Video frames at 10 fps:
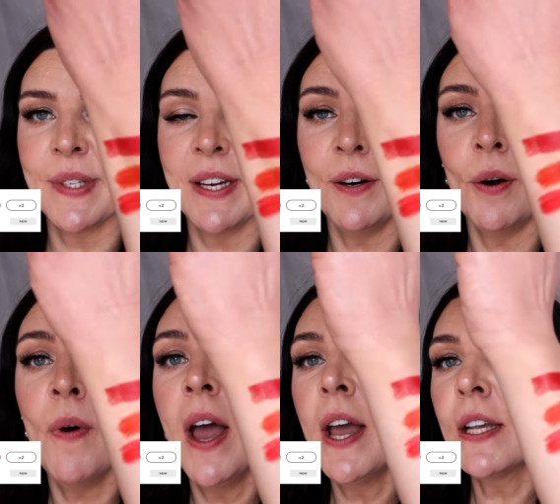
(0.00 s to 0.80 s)

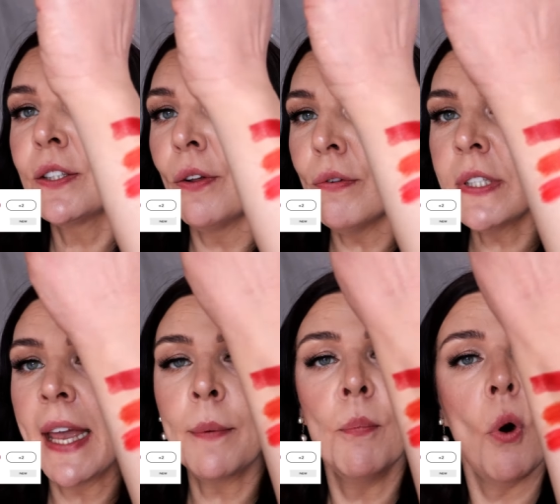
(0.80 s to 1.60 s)
zero it looks
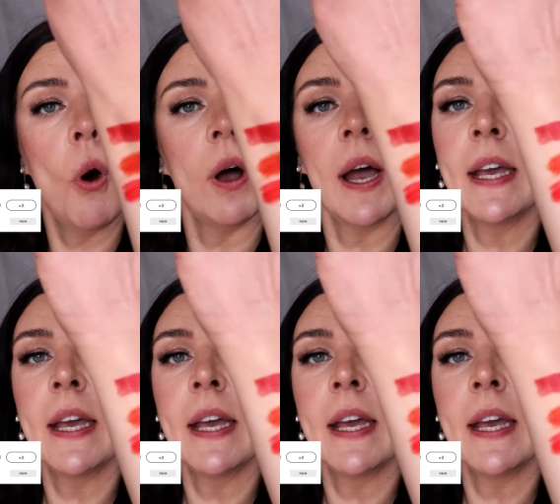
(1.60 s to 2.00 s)
like more